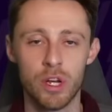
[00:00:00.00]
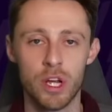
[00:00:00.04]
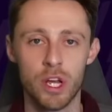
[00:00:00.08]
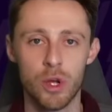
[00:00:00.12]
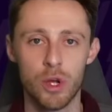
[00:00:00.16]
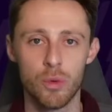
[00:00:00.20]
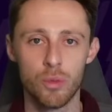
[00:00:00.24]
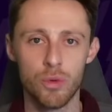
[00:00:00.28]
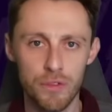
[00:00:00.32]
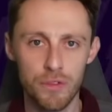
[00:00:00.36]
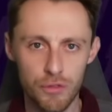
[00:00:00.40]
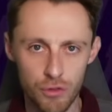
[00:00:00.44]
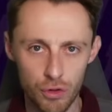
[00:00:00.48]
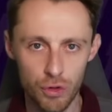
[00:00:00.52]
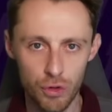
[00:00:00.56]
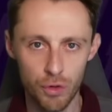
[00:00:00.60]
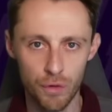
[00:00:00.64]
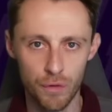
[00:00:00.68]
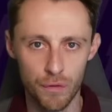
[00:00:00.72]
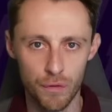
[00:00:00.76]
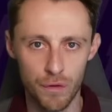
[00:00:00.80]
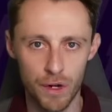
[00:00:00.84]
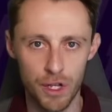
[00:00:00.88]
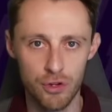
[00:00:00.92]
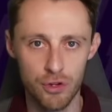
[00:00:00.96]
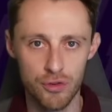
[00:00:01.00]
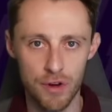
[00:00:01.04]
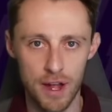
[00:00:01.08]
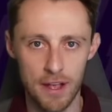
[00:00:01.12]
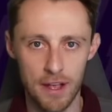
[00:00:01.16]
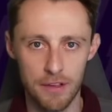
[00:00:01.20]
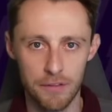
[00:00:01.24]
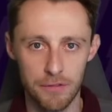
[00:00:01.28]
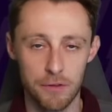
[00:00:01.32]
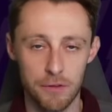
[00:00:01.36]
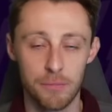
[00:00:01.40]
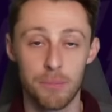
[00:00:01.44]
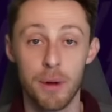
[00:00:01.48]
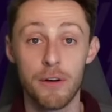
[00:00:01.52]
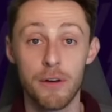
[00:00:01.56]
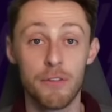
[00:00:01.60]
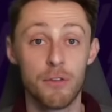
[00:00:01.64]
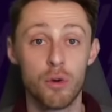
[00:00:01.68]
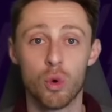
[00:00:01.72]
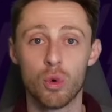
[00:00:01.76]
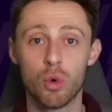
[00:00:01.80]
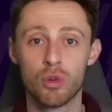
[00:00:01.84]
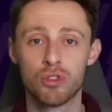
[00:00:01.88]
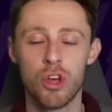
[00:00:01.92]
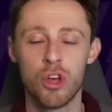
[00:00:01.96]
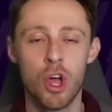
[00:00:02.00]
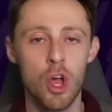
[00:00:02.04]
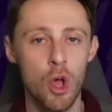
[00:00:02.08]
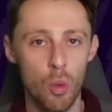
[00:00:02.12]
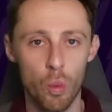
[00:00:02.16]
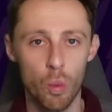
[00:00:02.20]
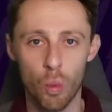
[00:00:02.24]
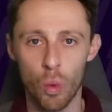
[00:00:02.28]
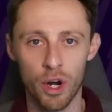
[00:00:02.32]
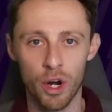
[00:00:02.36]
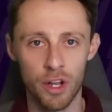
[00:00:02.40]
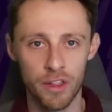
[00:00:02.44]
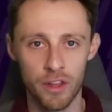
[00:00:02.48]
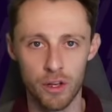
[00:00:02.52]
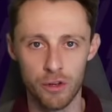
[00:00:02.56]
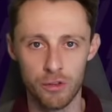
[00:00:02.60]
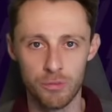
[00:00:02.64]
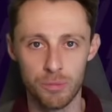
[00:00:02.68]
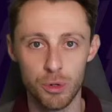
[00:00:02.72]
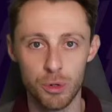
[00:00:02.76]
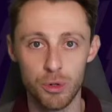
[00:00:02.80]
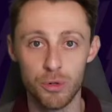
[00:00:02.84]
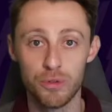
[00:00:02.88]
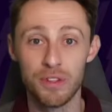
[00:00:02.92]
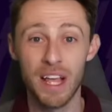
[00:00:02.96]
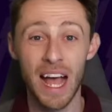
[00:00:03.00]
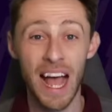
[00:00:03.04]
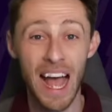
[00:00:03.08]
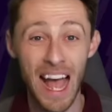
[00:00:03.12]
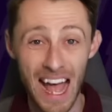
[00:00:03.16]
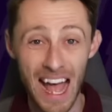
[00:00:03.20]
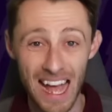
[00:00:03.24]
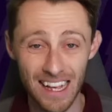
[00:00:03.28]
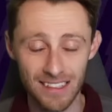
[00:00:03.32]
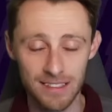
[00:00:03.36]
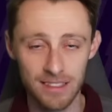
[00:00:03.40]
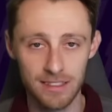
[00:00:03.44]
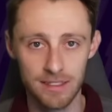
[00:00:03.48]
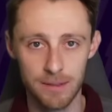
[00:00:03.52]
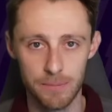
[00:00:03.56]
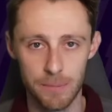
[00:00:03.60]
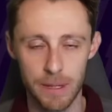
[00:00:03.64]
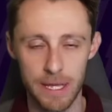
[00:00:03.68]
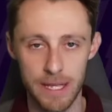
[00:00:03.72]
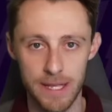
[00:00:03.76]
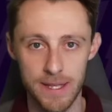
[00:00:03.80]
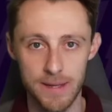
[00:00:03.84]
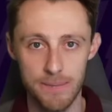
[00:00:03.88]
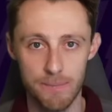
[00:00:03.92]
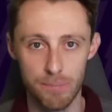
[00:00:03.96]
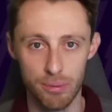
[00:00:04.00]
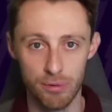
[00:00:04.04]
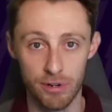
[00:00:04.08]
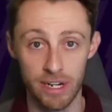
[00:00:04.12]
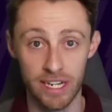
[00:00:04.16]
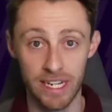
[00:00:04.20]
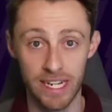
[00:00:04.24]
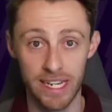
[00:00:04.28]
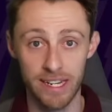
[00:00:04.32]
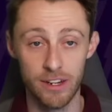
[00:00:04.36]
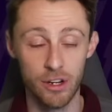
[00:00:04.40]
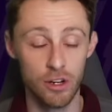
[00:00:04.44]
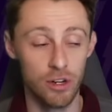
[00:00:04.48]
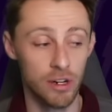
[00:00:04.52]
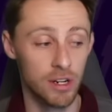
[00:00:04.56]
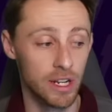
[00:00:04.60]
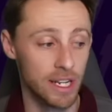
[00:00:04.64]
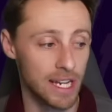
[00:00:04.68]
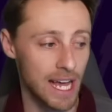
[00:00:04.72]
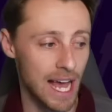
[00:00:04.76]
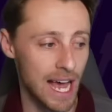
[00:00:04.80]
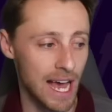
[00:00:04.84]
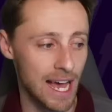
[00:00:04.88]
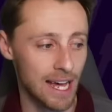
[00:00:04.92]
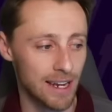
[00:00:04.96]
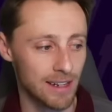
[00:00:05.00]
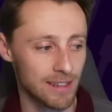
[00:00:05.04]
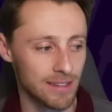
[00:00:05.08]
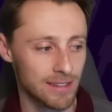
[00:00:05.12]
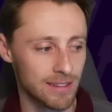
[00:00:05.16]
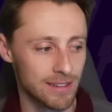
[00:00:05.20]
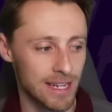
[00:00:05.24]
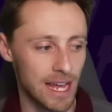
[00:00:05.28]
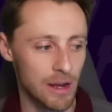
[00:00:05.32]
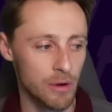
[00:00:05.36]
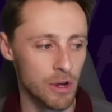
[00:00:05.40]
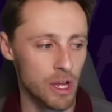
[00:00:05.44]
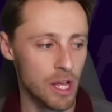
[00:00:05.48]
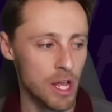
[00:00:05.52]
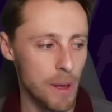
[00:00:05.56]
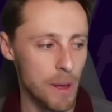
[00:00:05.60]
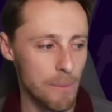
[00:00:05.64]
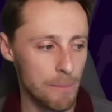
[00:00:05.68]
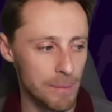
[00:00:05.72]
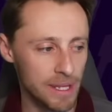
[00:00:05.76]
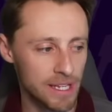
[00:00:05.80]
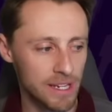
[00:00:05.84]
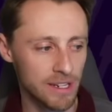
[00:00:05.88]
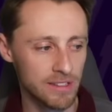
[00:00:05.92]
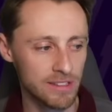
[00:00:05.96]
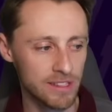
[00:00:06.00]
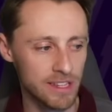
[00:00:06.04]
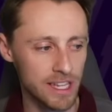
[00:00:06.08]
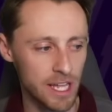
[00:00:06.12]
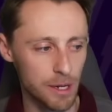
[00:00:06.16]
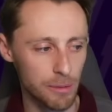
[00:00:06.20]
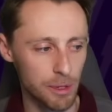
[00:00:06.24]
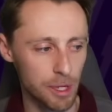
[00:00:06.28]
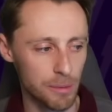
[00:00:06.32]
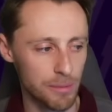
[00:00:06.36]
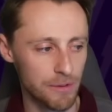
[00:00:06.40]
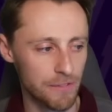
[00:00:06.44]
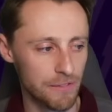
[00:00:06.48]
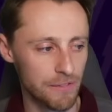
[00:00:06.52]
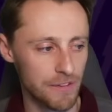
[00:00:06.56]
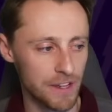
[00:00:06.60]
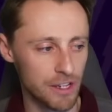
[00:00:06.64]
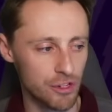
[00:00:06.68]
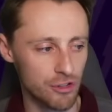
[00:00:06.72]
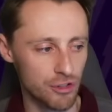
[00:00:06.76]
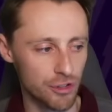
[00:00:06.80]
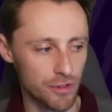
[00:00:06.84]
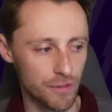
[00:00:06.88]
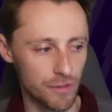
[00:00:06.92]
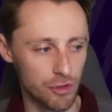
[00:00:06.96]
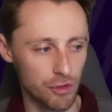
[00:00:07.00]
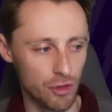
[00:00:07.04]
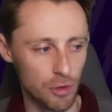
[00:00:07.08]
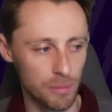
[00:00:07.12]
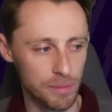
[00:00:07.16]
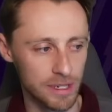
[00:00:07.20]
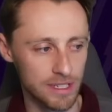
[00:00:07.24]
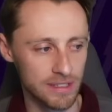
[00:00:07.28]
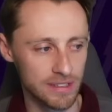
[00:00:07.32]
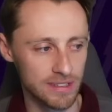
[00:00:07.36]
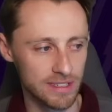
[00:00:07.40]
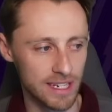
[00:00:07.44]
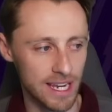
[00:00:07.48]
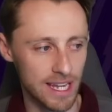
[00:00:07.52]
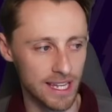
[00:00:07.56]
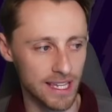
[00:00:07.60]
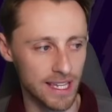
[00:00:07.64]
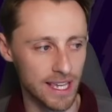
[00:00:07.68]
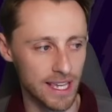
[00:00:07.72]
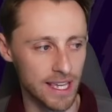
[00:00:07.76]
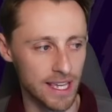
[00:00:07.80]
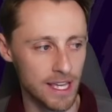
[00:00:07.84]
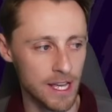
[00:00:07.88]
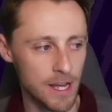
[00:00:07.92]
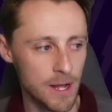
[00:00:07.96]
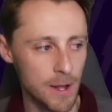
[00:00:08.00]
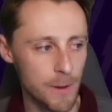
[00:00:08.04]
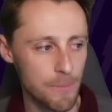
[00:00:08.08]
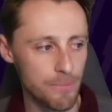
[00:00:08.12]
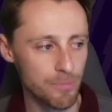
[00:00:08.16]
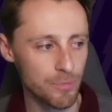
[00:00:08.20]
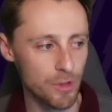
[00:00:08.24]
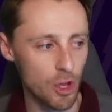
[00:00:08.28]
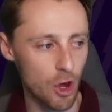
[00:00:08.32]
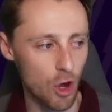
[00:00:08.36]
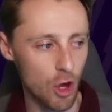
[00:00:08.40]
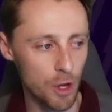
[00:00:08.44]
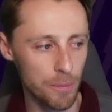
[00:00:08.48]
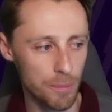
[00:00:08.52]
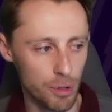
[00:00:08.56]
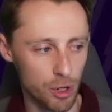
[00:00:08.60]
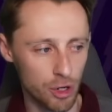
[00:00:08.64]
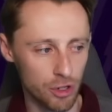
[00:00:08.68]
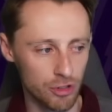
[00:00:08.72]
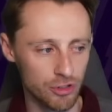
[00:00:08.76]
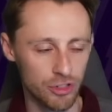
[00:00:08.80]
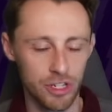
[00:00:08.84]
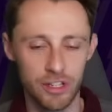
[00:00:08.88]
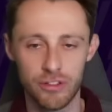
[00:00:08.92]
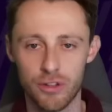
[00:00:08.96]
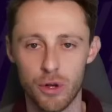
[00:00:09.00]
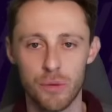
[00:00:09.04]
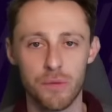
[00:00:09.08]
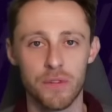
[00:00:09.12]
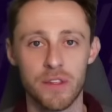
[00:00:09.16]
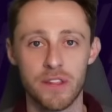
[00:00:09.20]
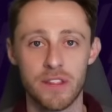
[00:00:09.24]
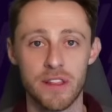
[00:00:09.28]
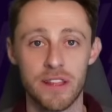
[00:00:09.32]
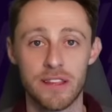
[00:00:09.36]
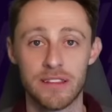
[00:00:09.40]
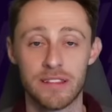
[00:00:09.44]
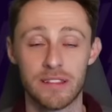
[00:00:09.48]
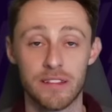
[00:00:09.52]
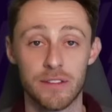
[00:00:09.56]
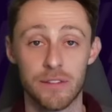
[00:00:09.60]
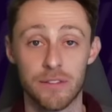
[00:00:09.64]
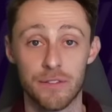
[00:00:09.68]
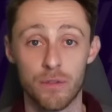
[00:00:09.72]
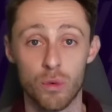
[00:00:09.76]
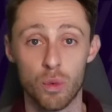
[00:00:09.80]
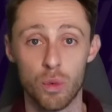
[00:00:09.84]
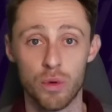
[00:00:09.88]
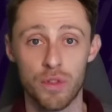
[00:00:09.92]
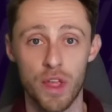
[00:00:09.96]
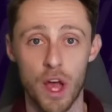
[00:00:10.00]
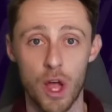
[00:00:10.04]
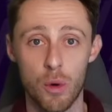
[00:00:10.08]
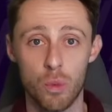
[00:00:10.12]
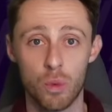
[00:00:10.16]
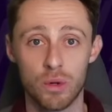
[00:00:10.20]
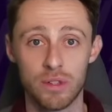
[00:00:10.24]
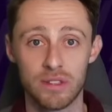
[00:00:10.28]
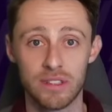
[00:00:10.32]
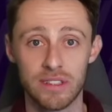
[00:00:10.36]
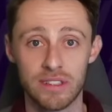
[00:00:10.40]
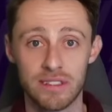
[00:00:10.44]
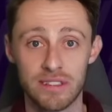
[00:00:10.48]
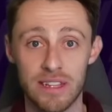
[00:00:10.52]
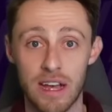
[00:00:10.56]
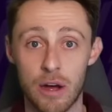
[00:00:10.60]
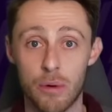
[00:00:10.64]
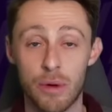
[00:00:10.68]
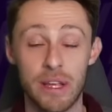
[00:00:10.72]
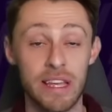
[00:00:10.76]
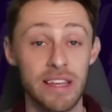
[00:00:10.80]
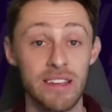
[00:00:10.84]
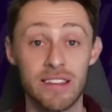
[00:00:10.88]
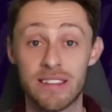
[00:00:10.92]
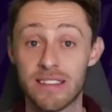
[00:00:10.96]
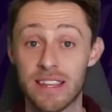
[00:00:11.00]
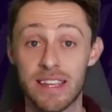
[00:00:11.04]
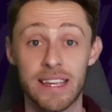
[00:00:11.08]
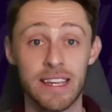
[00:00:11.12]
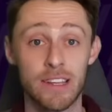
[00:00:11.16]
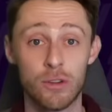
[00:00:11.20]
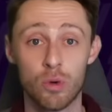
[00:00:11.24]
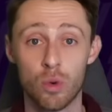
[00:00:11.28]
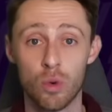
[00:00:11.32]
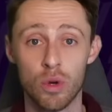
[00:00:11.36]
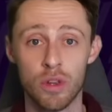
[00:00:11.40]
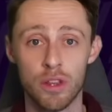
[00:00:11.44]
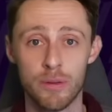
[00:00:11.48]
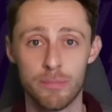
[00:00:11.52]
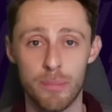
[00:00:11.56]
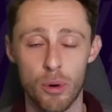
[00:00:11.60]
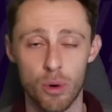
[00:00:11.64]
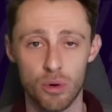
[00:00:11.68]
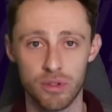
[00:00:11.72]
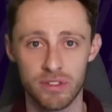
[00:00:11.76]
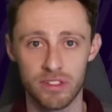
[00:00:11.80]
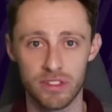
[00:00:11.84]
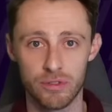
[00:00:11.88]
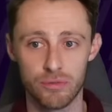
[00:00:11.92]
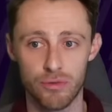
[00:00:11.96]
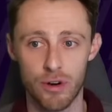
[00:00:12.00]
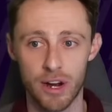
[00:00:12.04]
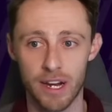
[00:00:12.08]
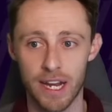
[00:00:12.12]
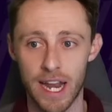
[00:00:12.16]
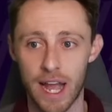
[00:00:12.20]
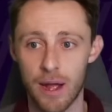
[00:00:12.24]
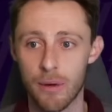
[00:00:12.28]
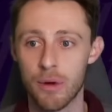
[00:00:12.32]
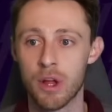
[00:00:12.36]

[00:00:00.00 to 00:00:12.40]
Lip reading: with 2 free transfers. But of course, one of those moves has to be bringing in Erling Haaland. Now, because of the upcoming fixtures for Dominic Solanke, I personally don't think that this is a forward that I want to sell. He is ticking all of the boxes right now.